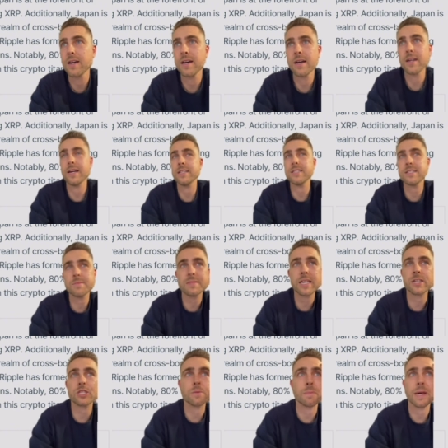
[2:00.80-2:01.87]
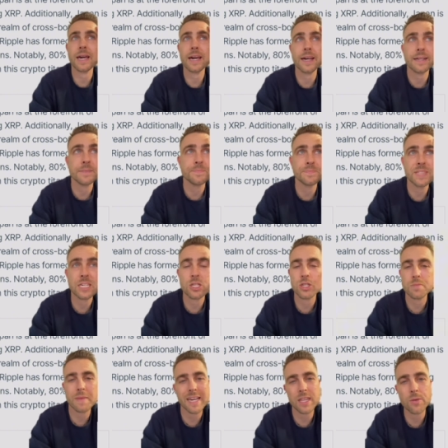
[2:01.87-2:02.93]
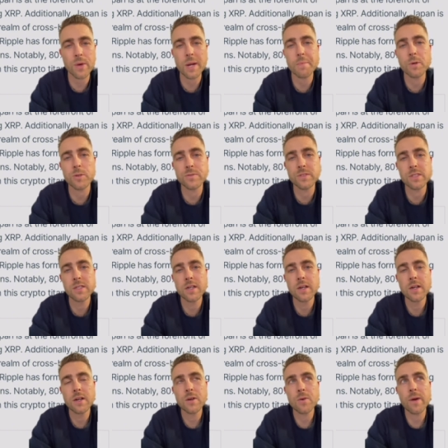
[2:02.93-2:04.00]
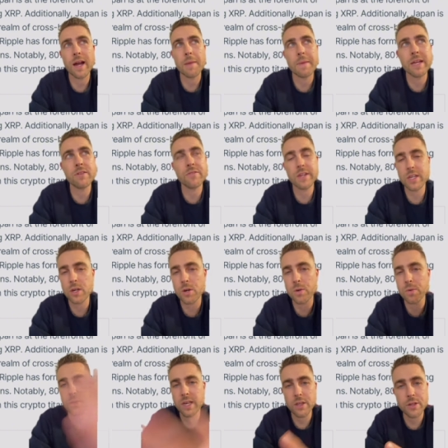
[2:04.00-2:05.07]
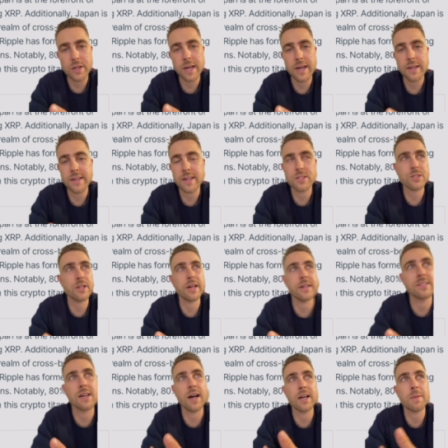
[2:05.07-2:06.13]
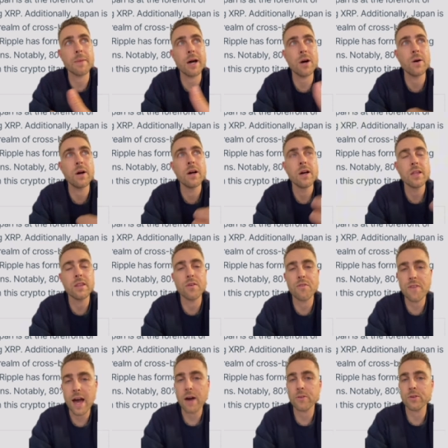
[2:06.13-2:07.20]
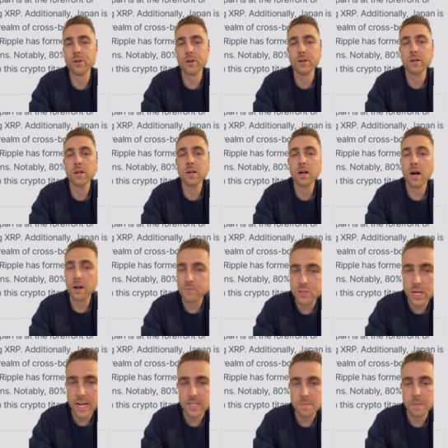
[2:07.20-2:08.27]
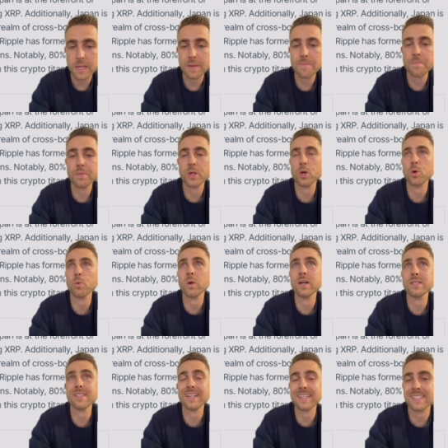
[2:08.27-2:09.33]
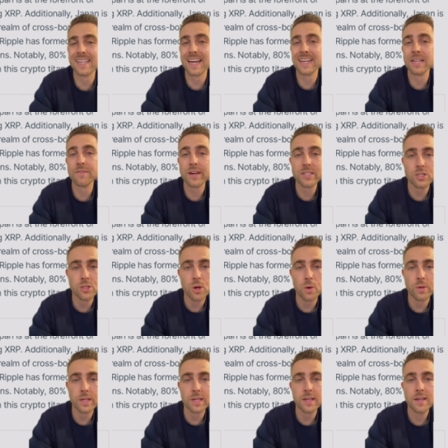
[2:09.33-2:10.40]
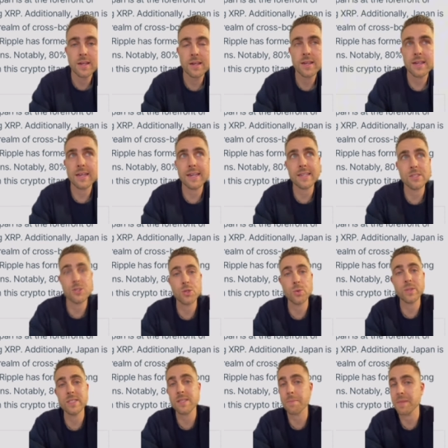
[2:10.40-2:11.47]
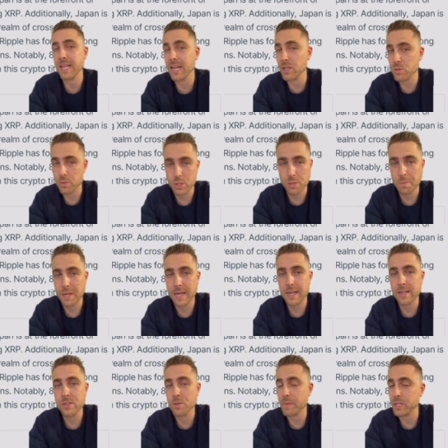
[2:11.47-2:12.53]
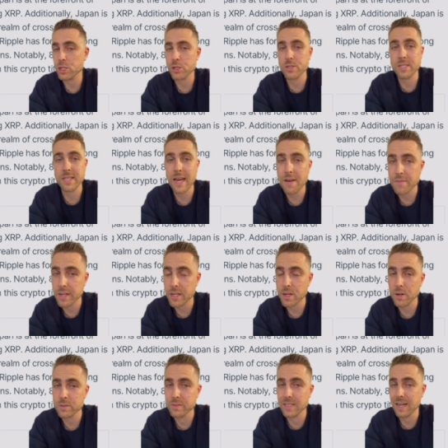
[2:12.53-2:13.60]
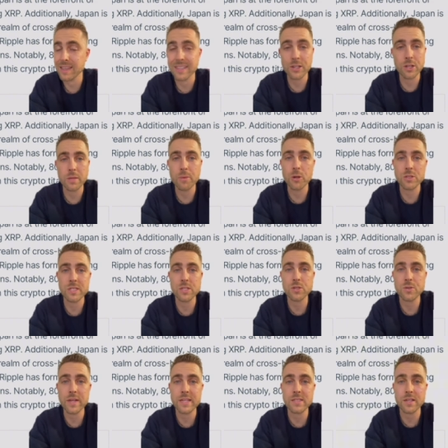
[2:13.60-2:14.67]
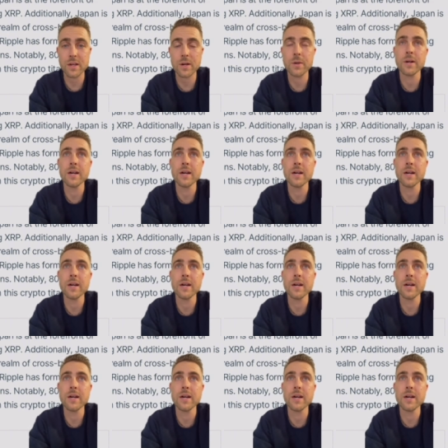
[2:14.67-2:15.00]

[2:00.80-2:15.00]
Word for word: It just seems like Japan is just making the right moves. Right? I made a video the other day, yesterday, talking about the founder of Jasmy, who was an executive at Sony, is doing something else with Japan. So make sure you see that video. I literally posted it two days ago.